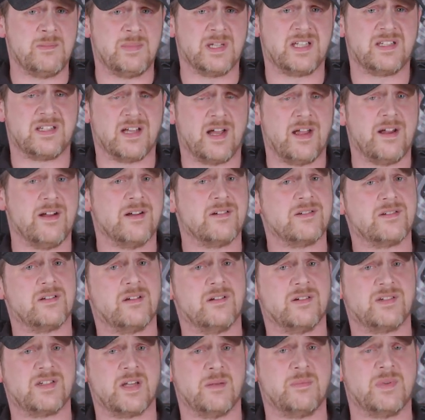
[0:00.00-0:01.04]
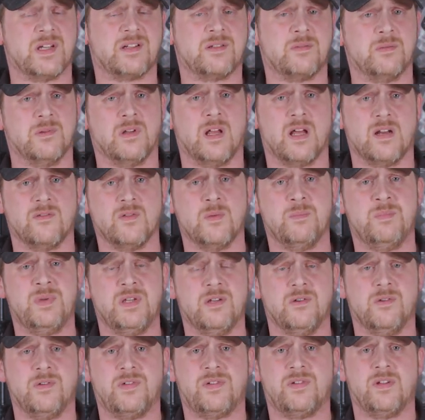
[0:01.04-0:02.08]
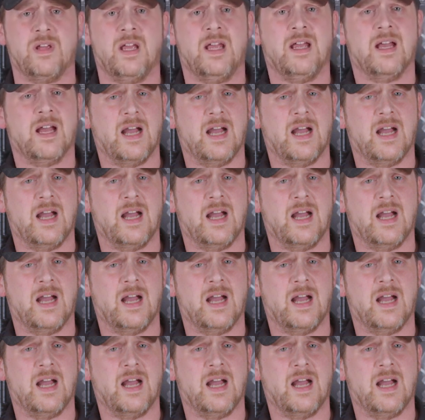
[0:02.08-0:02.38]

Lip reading: big tires that are subject to a lot of abuse,